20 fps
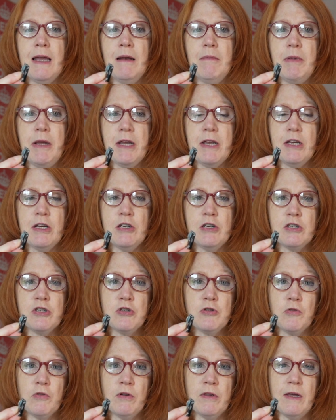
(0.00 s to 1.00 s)
and making
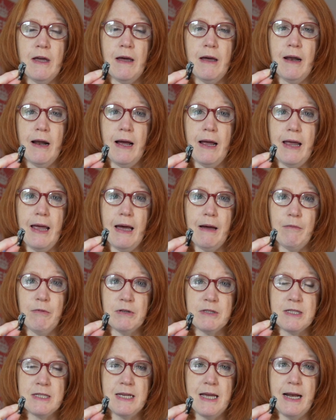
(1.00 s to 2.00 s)
sure that I
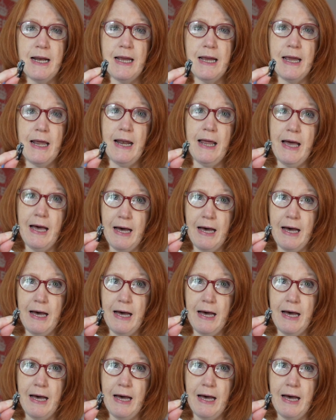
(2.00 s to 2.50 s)
was getting an